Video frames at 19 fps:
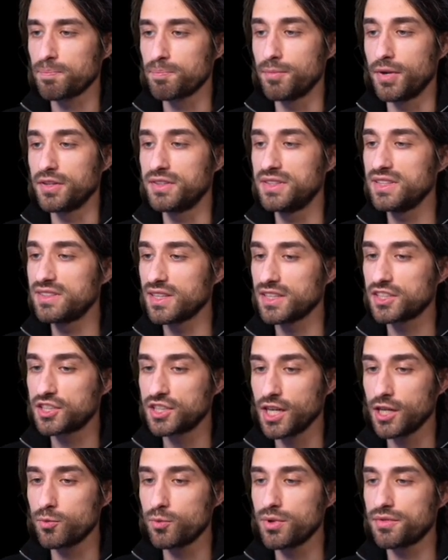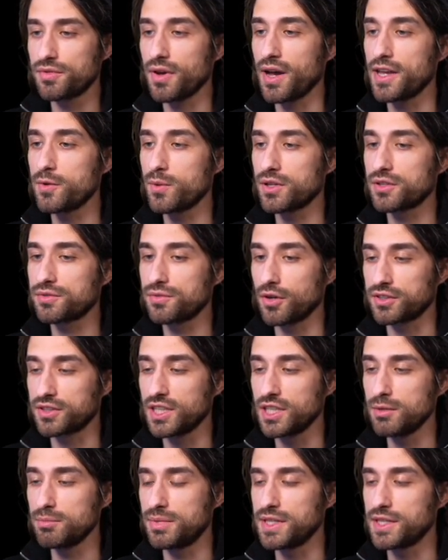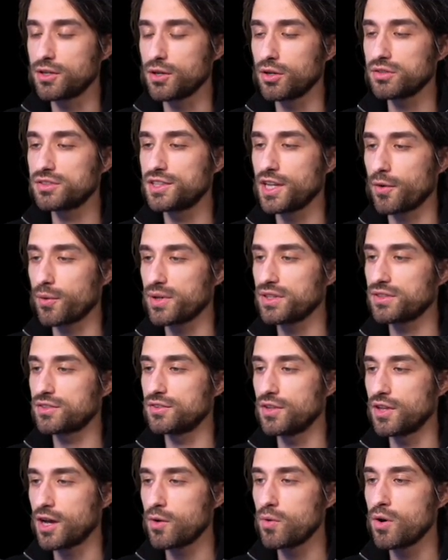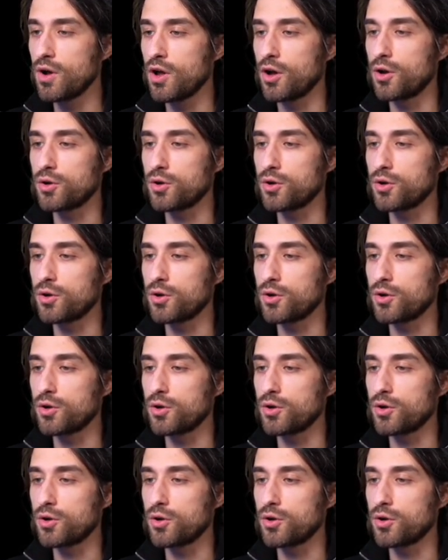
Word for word: But this has changed with iOS 14 because there is now